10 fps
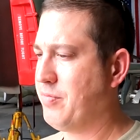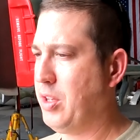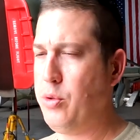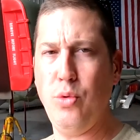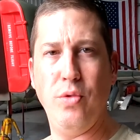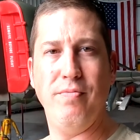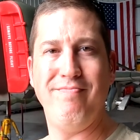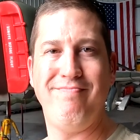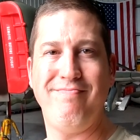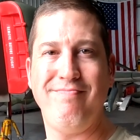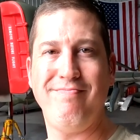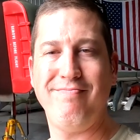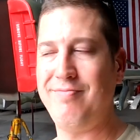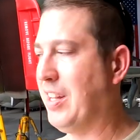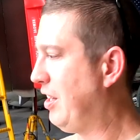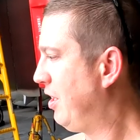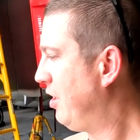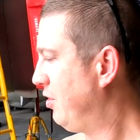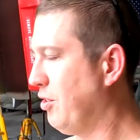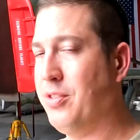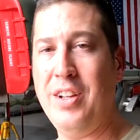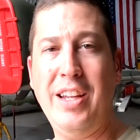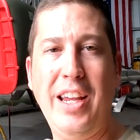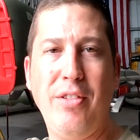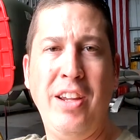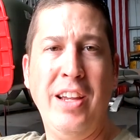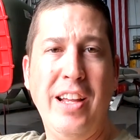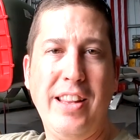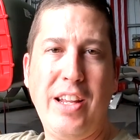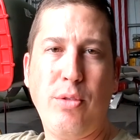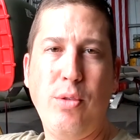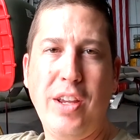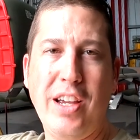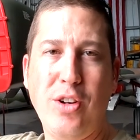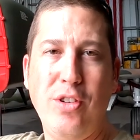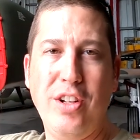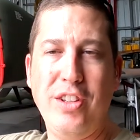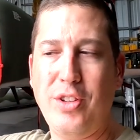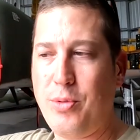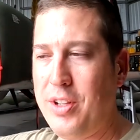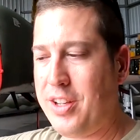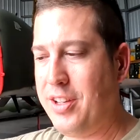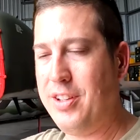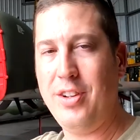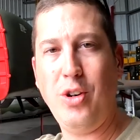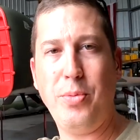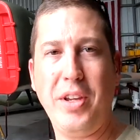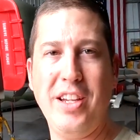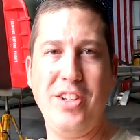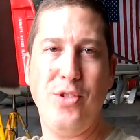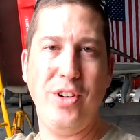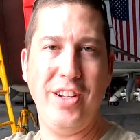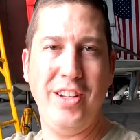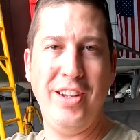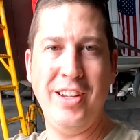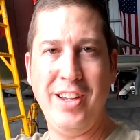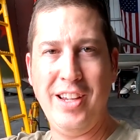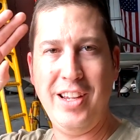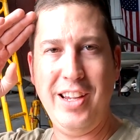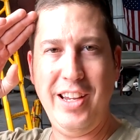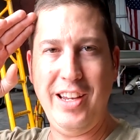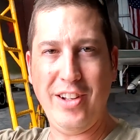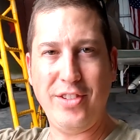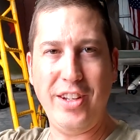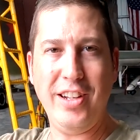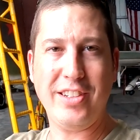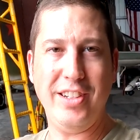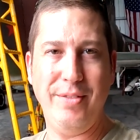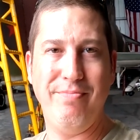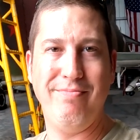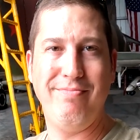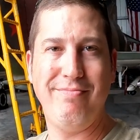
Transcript: soon. So anyway, that's what we got going on this week. Hope you guys enjoyed it, and I'll see you next time.